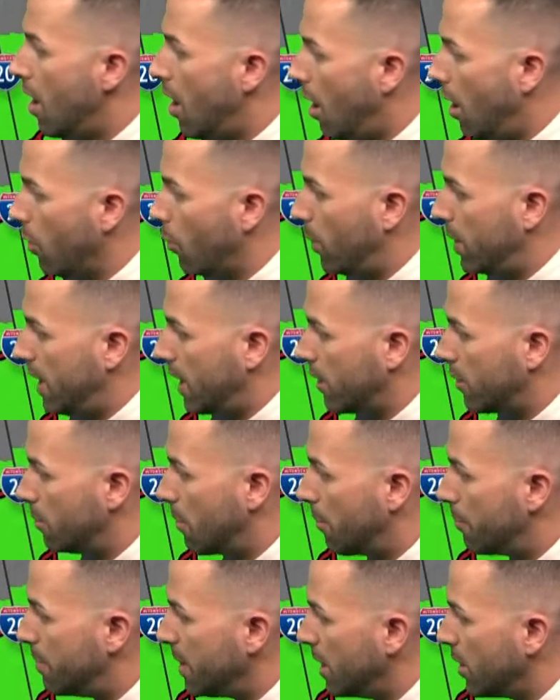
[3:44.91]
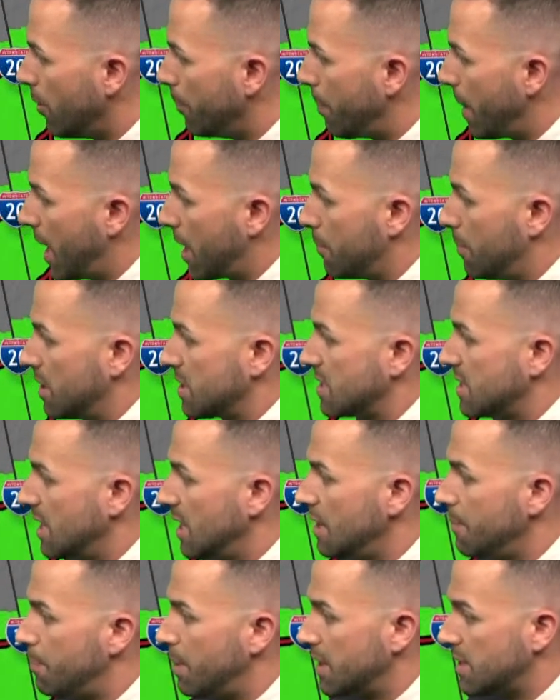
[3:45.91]
all the way down to Mobile, Panama
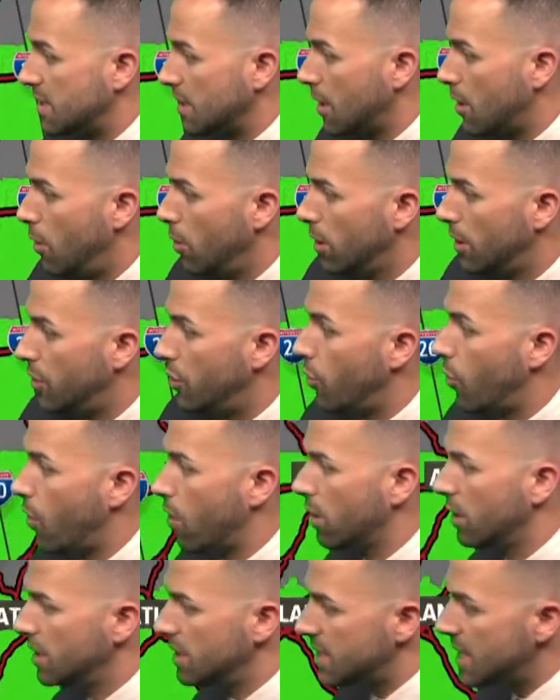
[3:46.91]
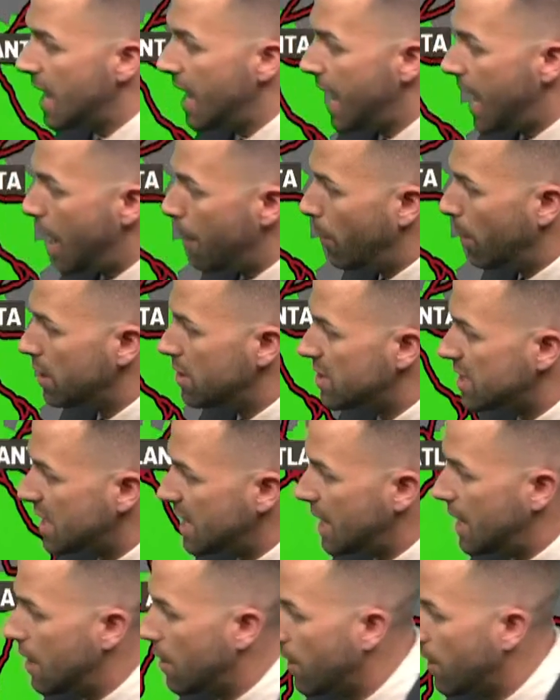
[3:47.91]
City, Pensacola, New Orleans. And what you see